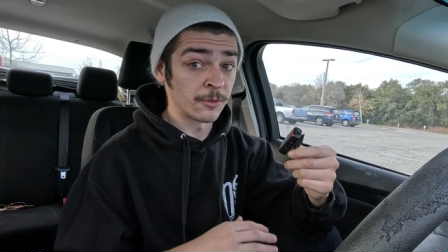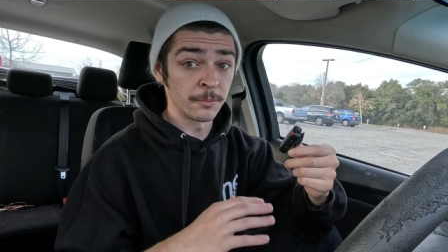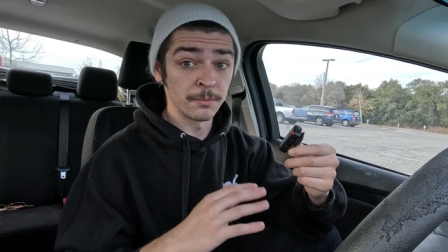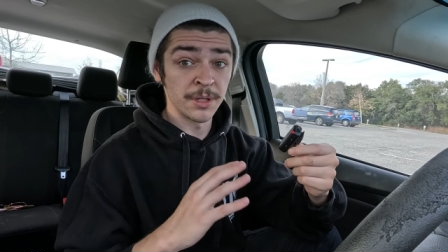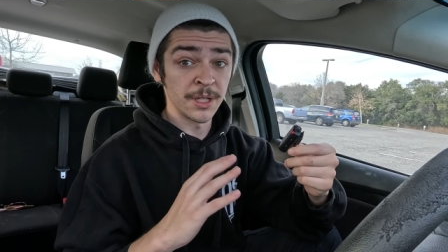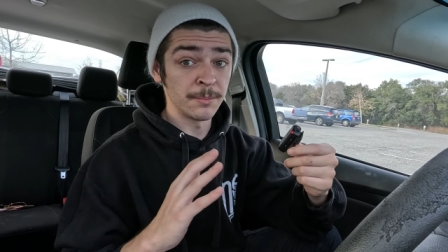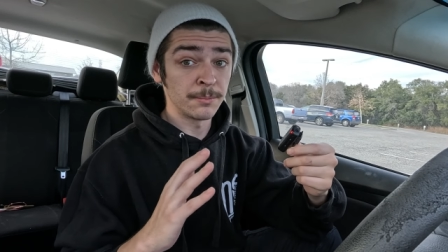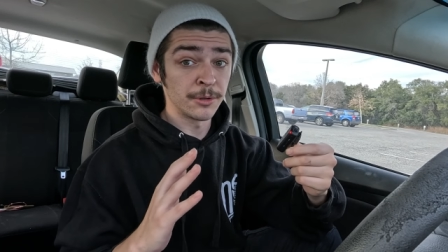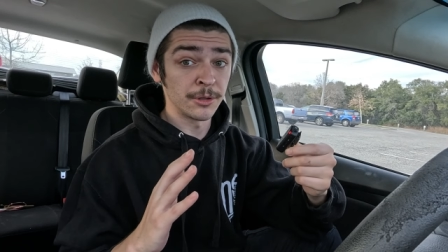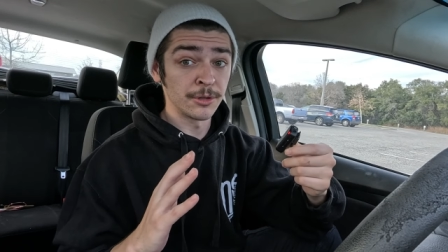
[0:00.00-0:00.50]
from
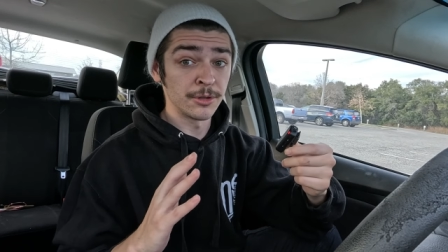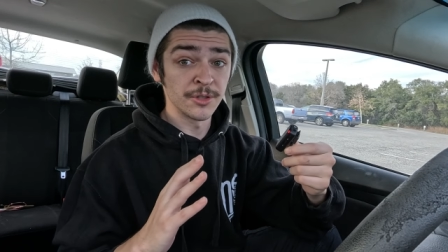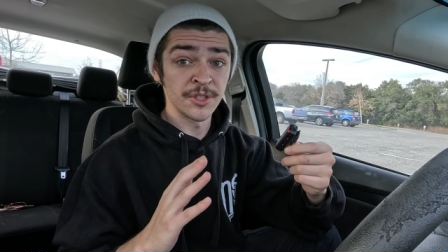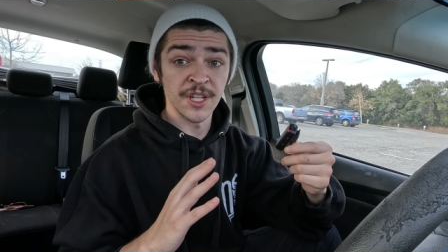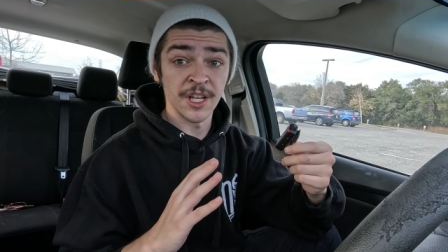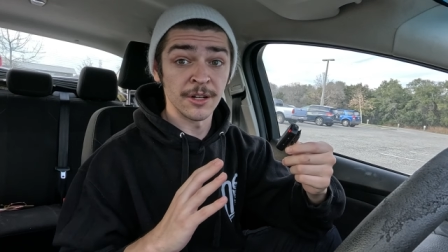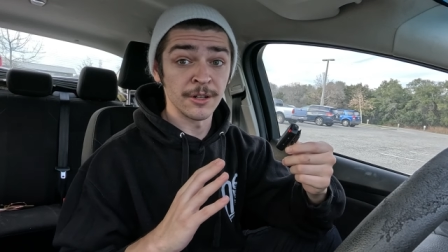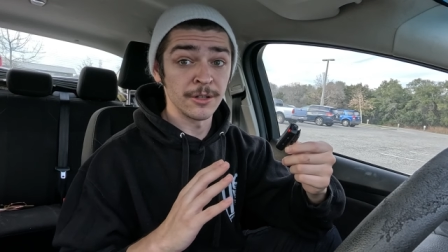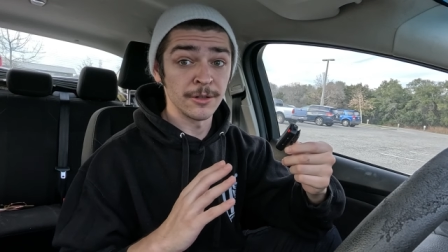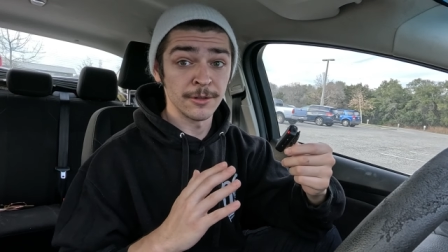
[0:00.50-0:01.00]
people who
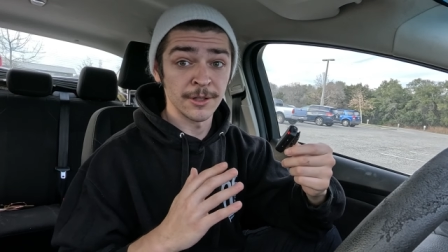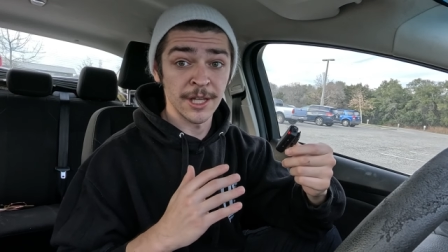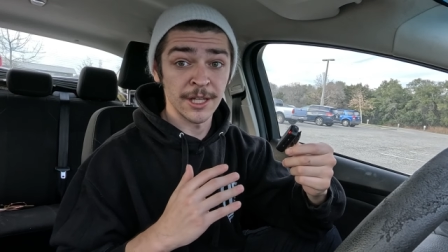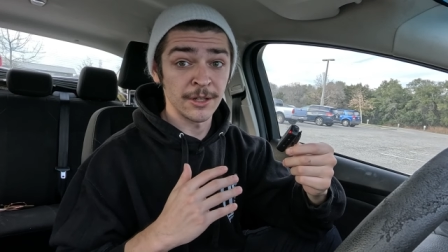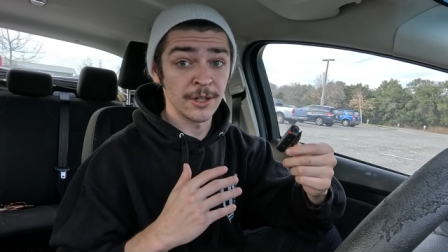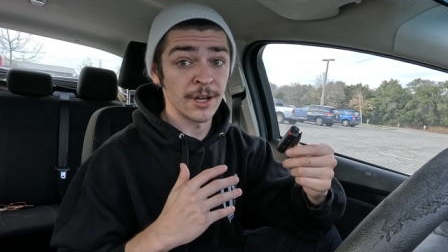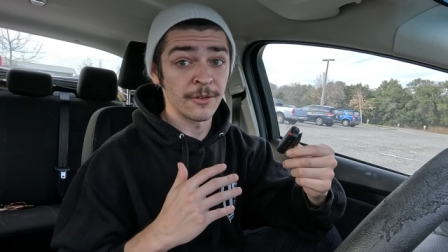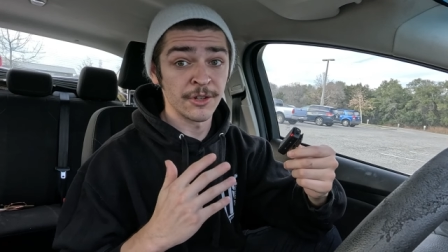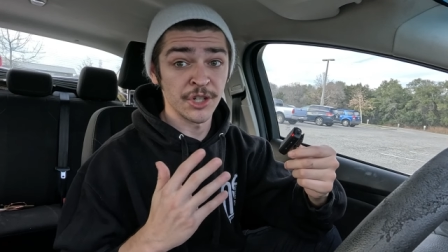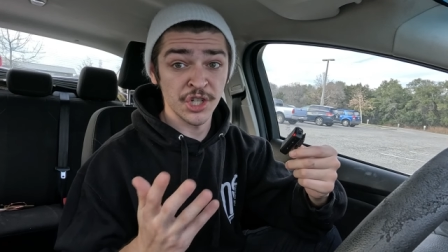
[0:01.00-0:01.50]
tell you
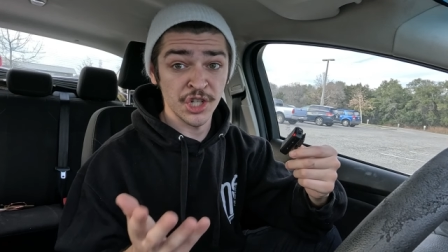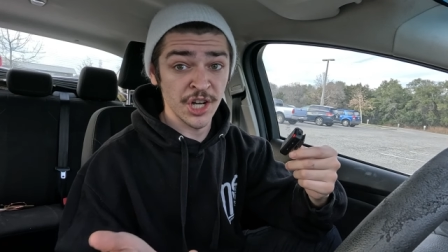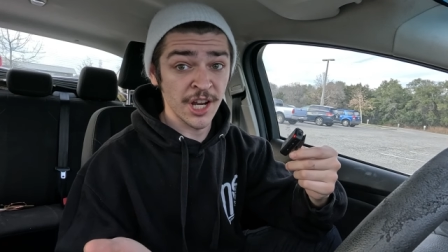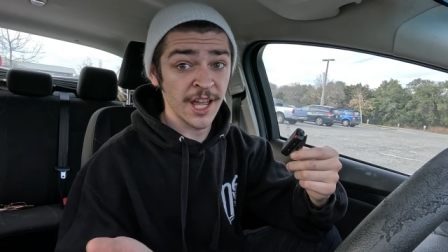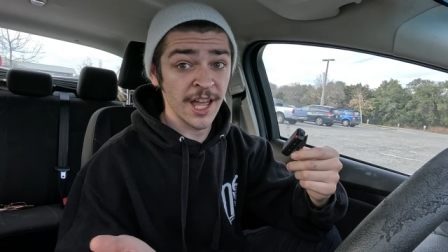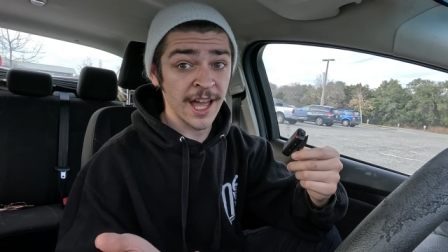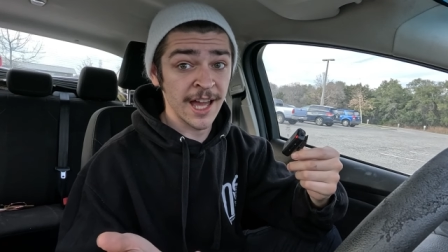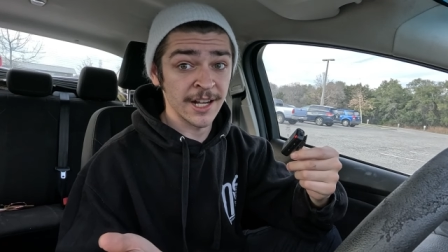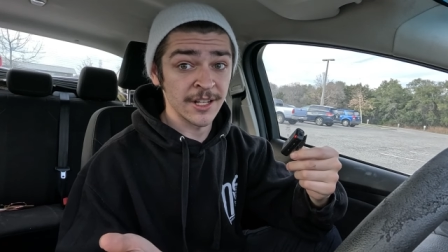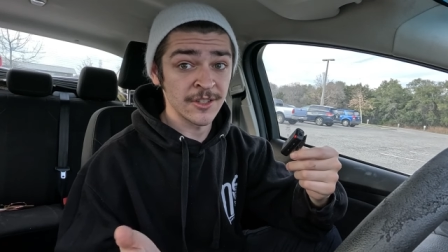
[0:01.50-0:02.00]
that you have a
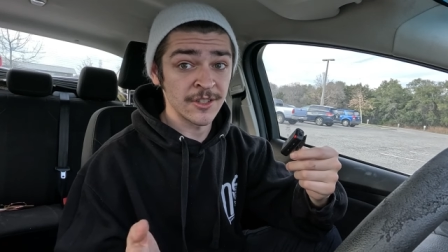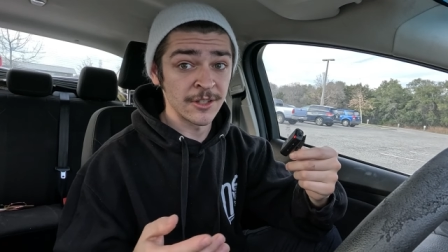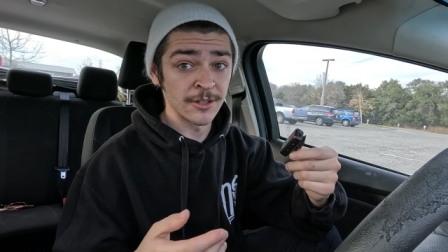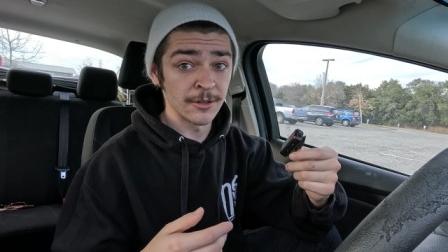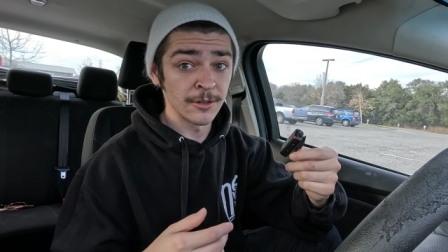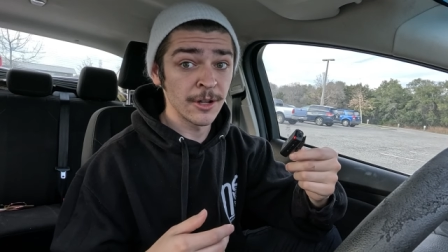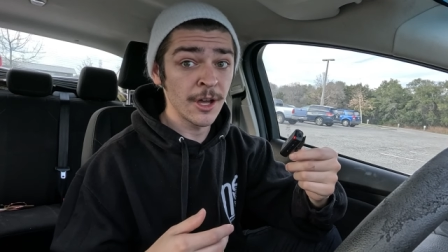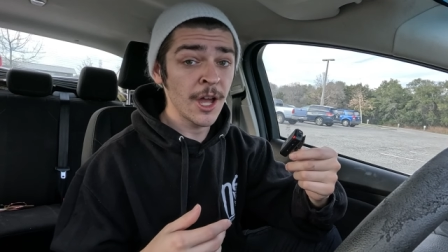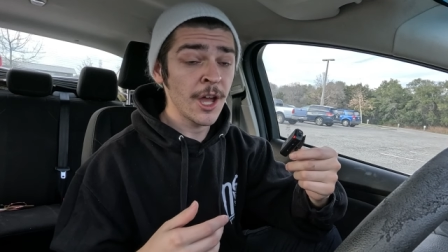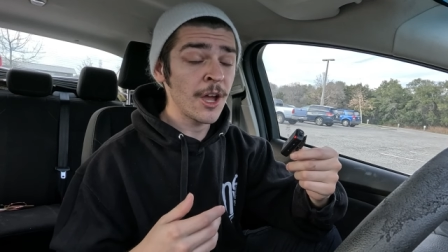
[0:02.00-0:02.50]
shitty
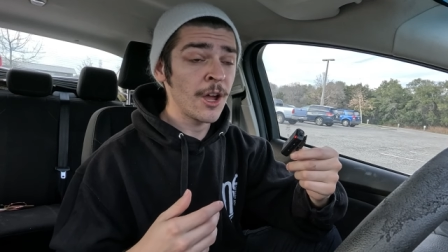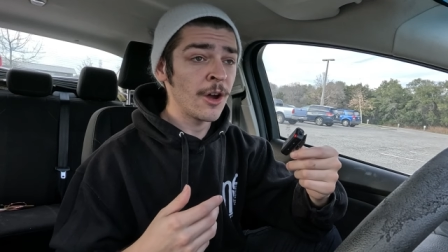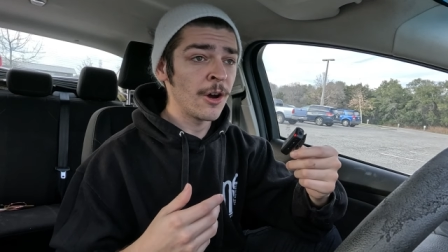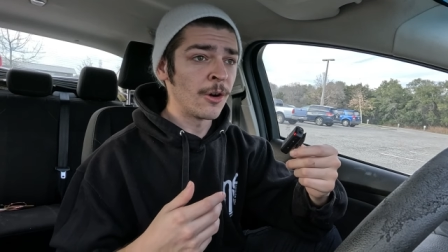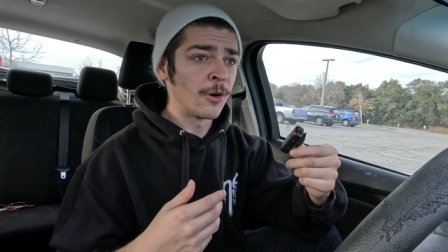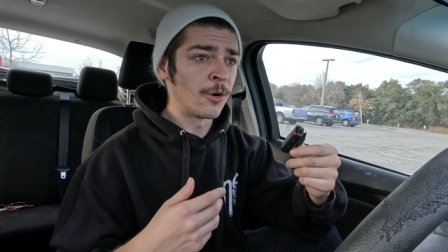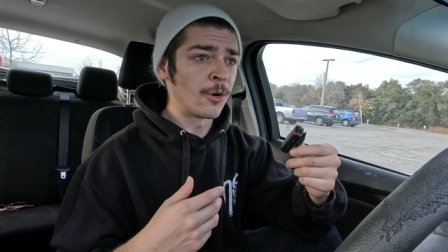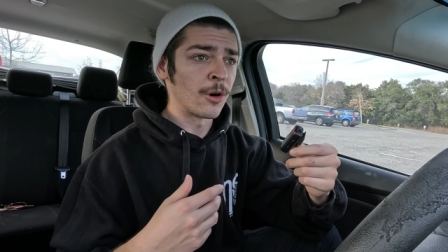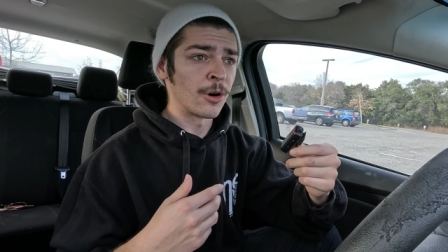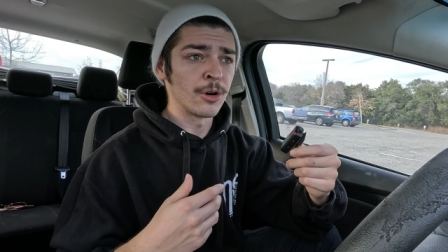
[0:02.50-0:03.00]
attitude
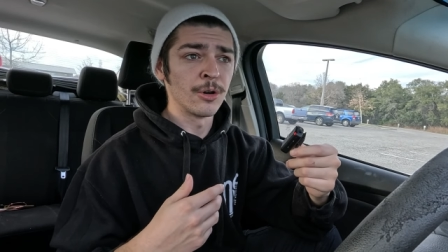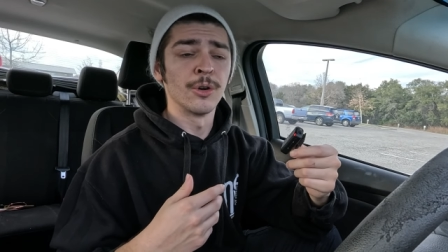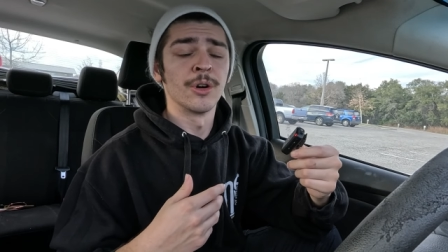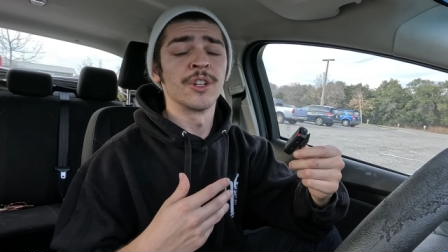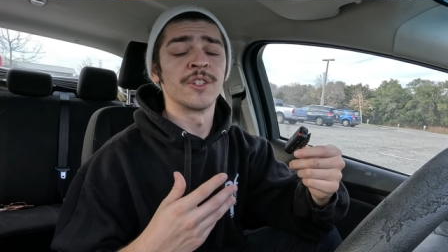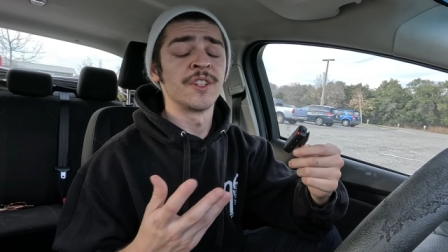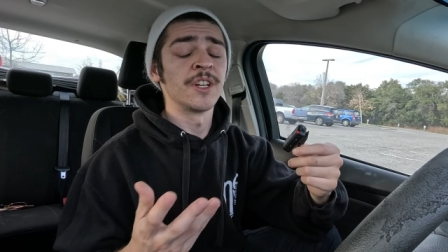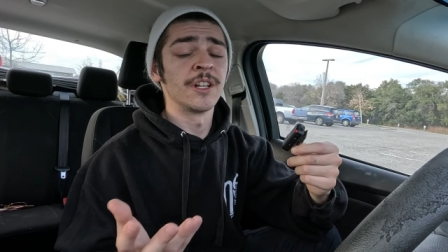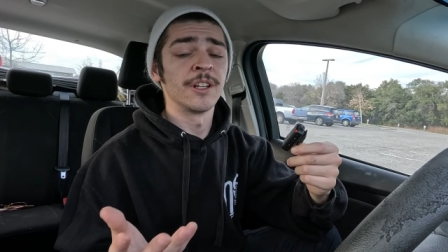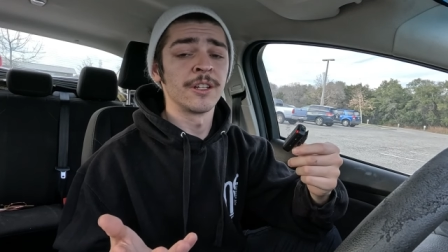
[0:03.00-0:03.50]
or who
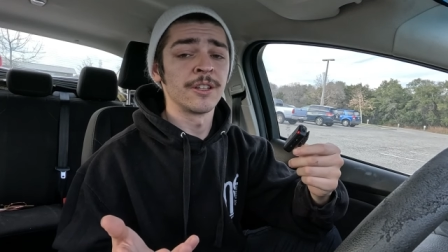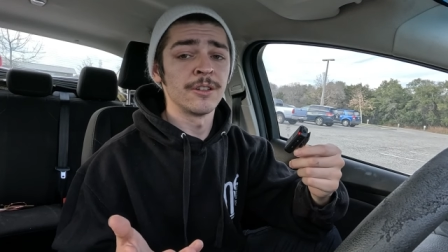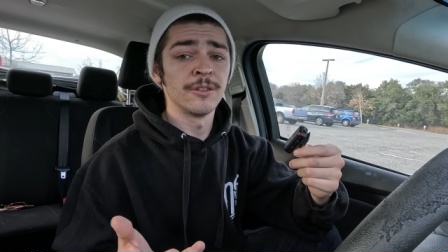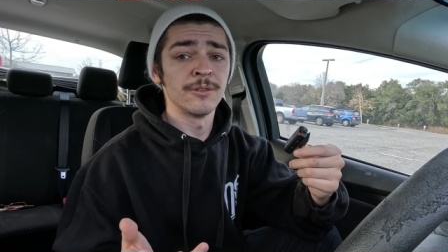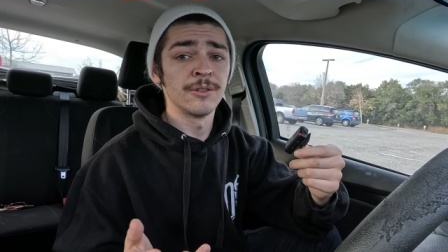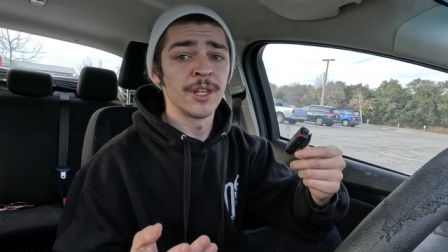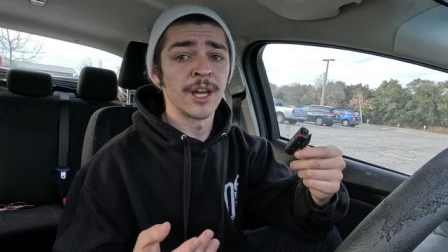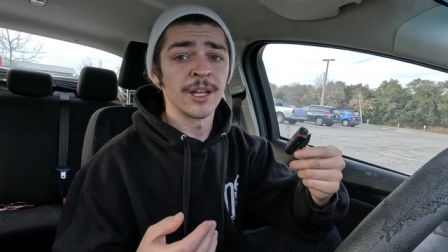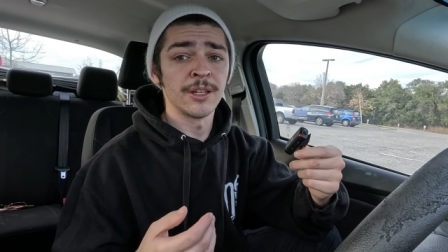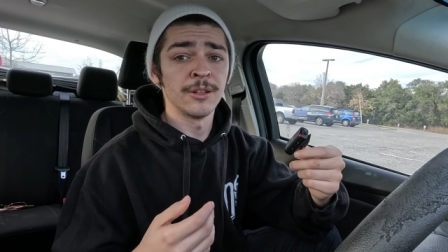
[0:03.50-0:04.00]
are telling
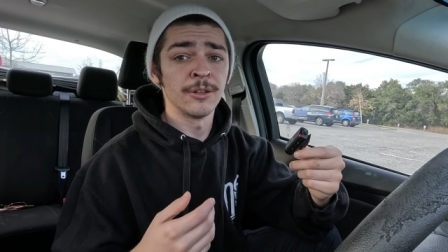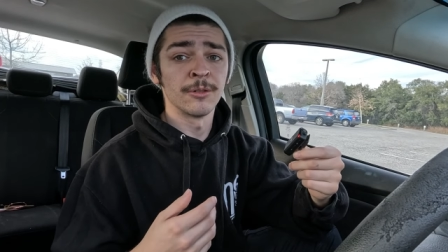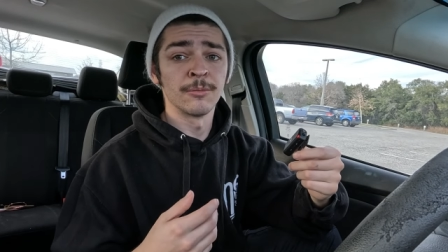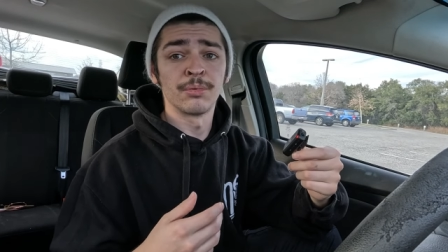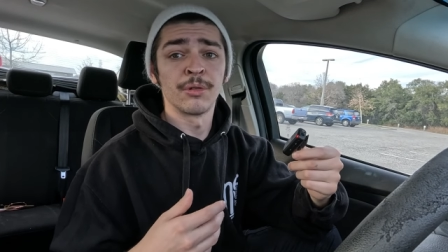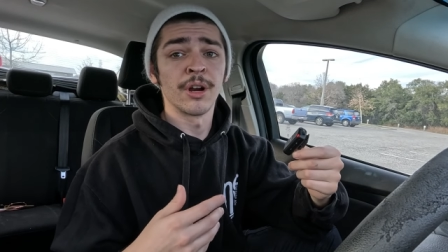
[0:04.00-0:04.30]
you that you're